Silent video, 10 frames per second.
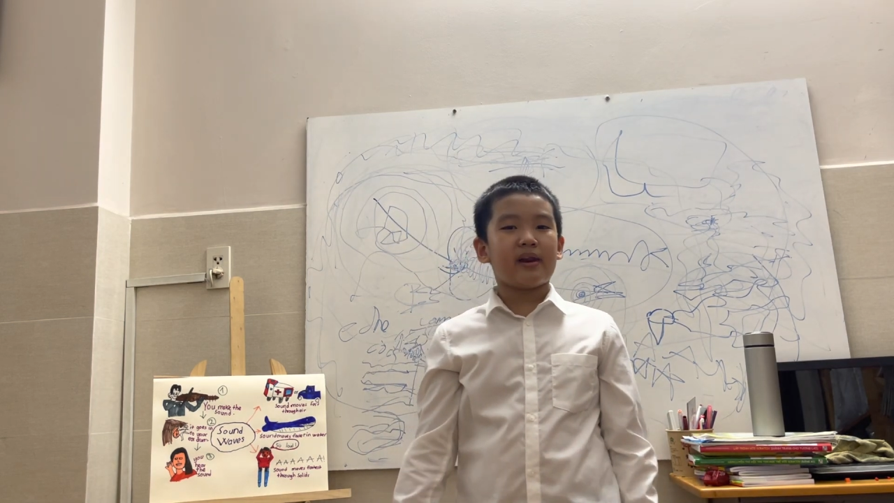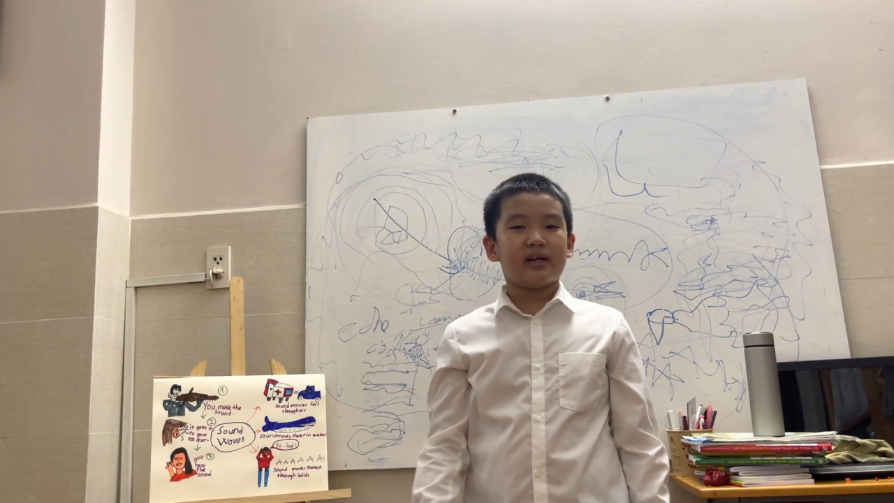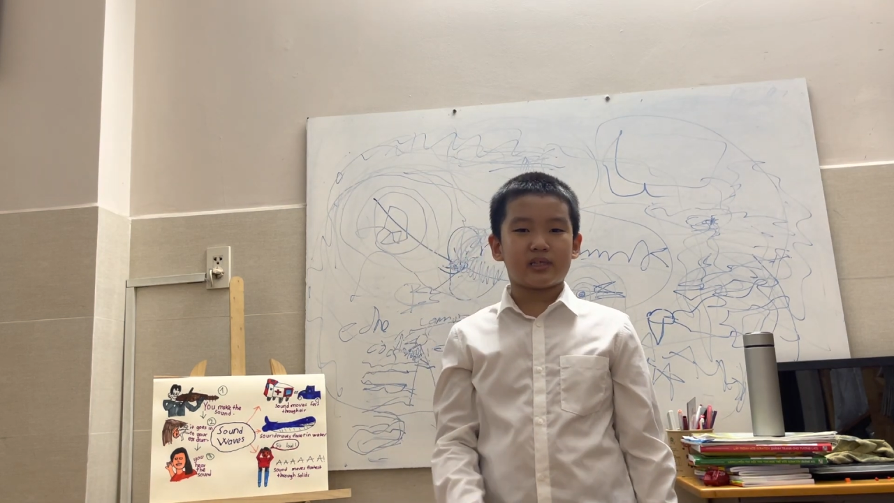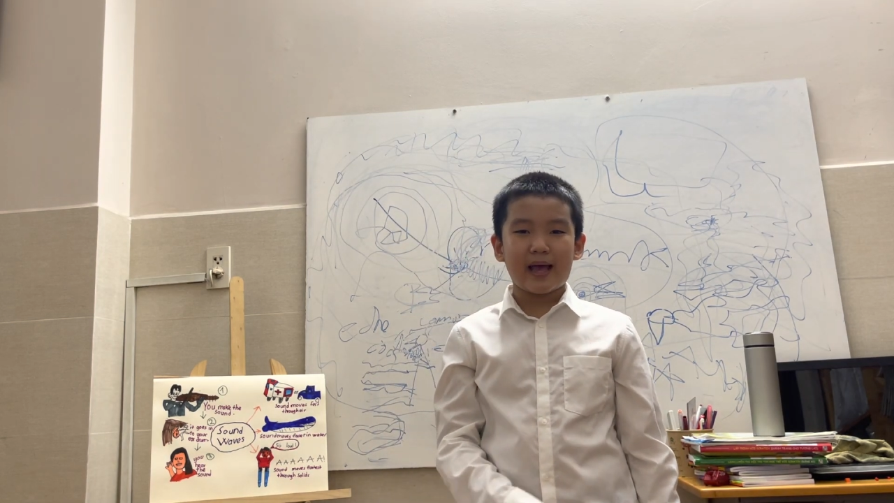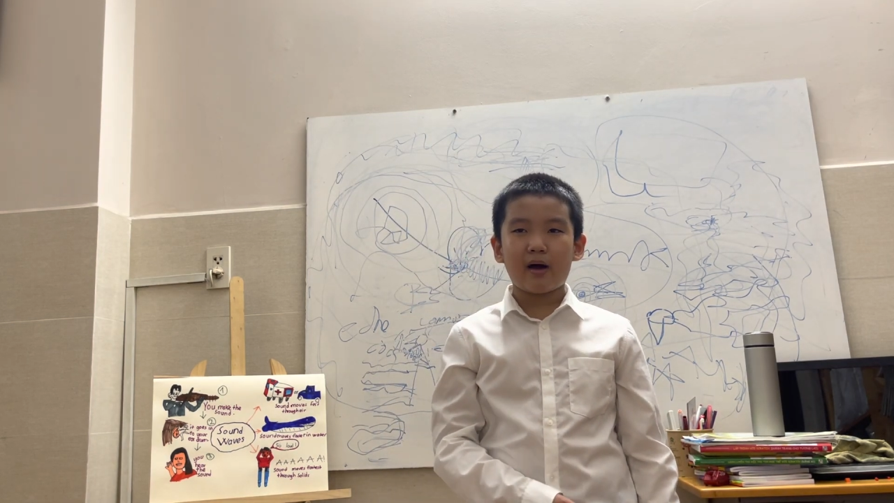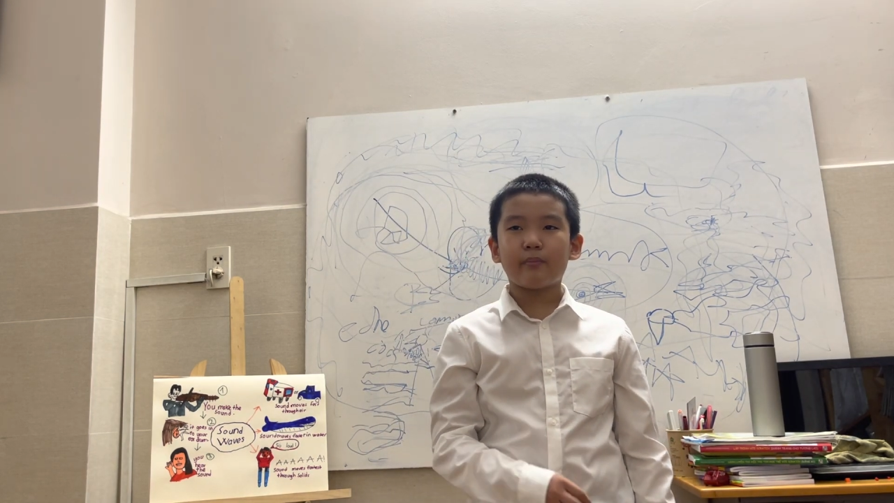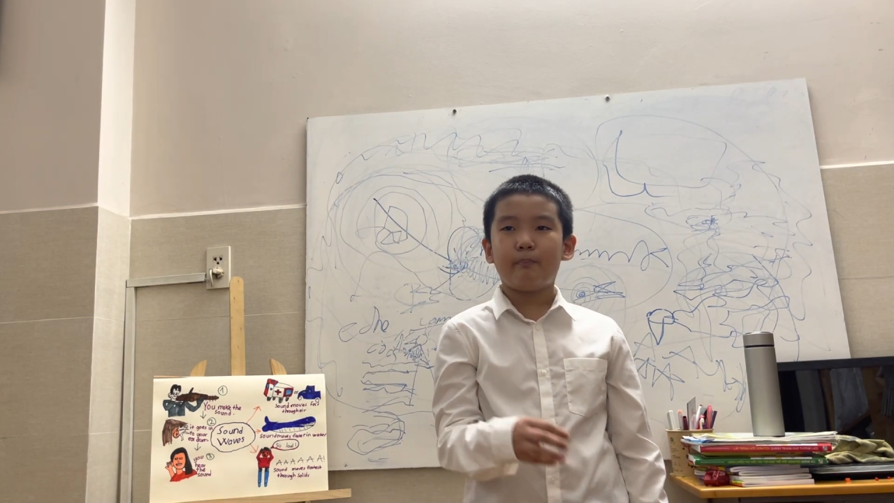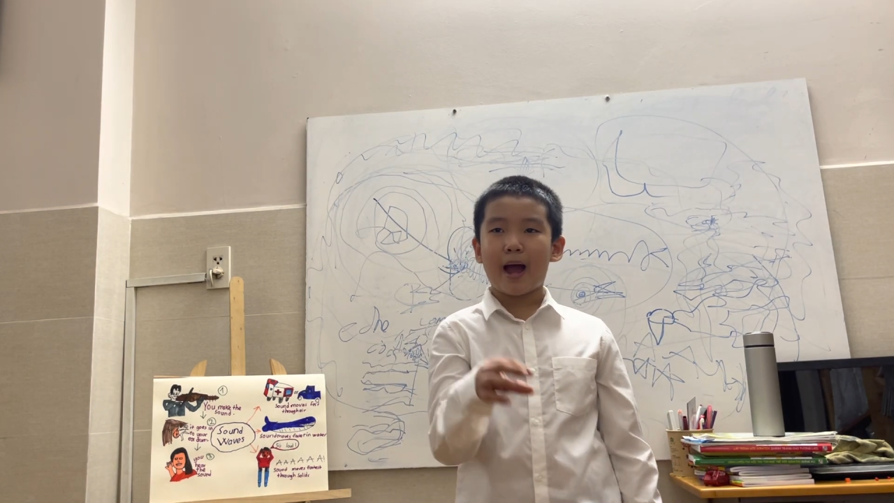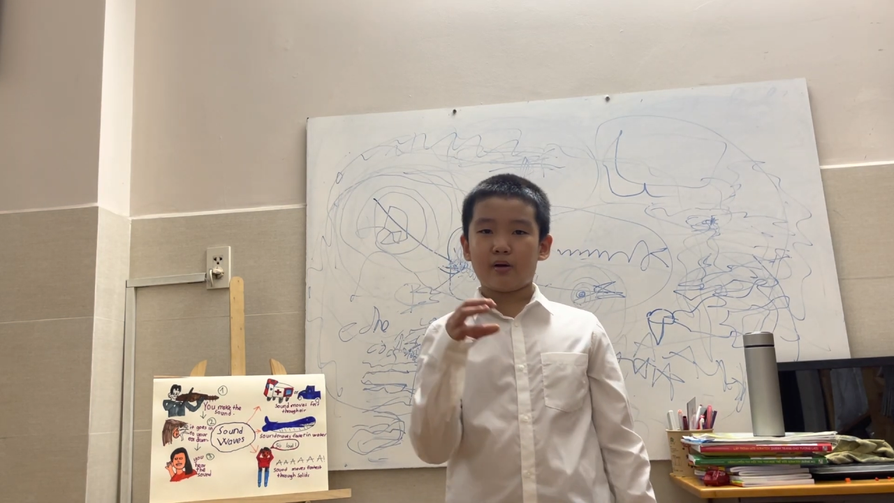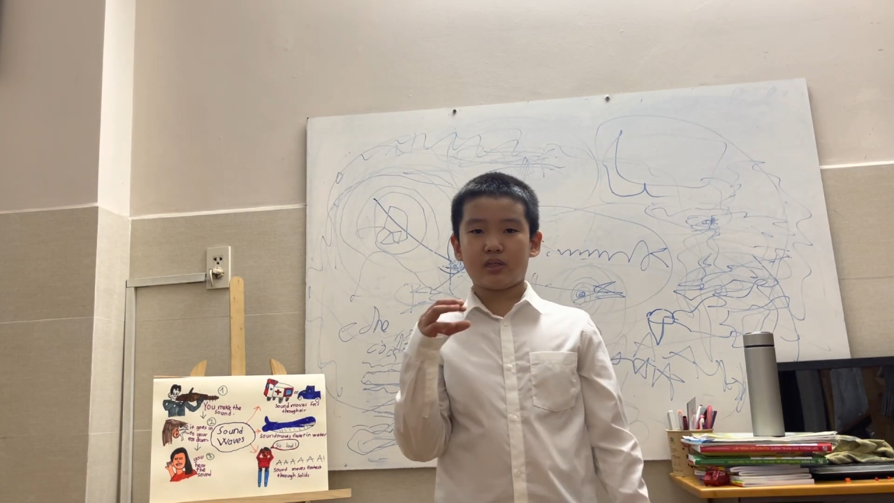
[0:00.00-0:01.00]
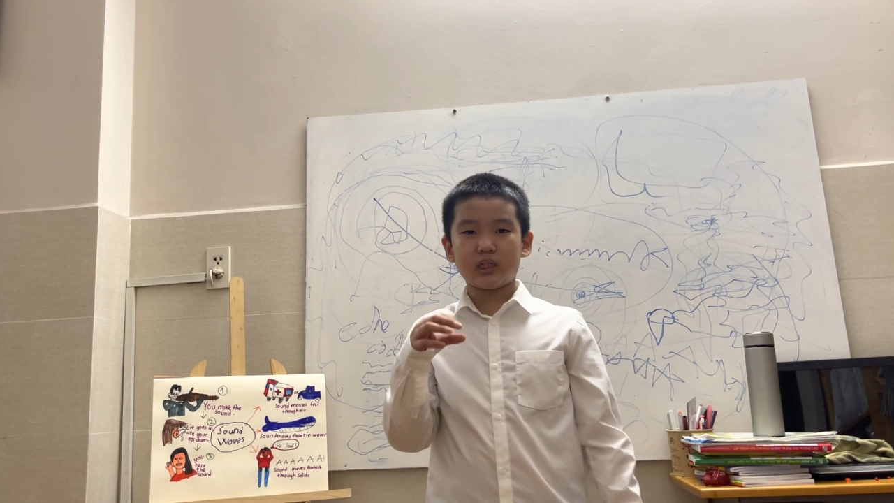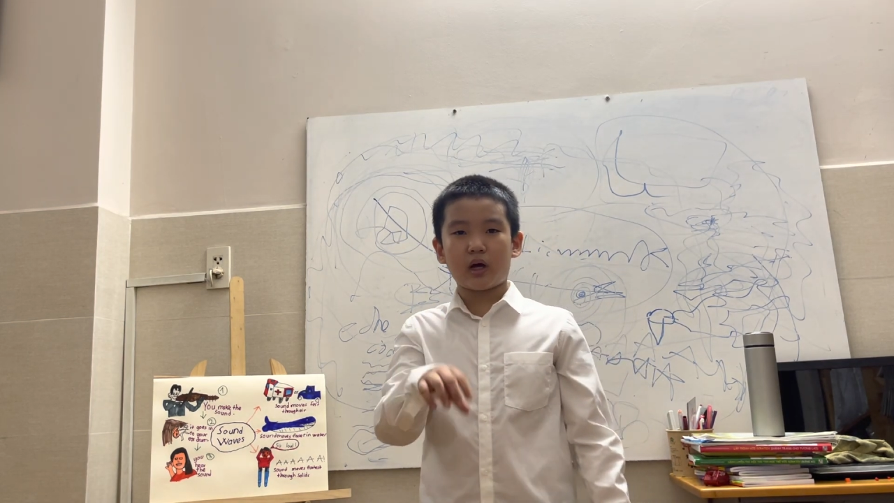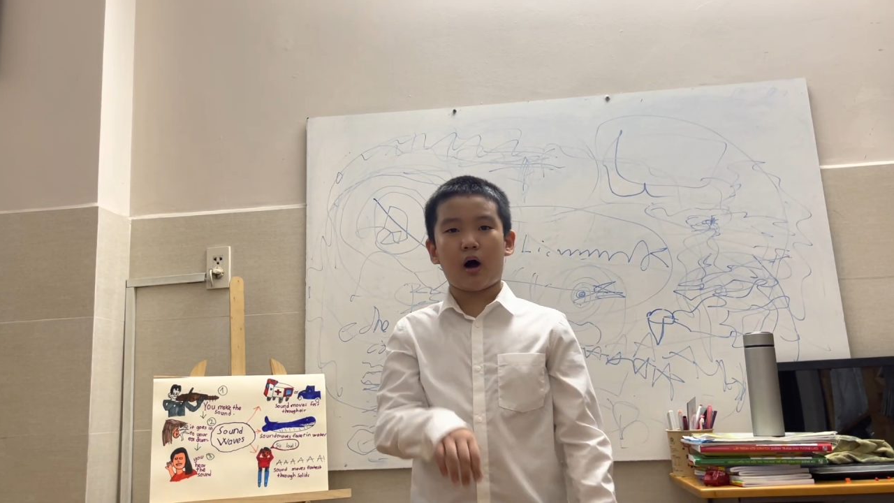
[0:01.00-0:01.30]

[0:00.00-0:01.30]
The sound bounces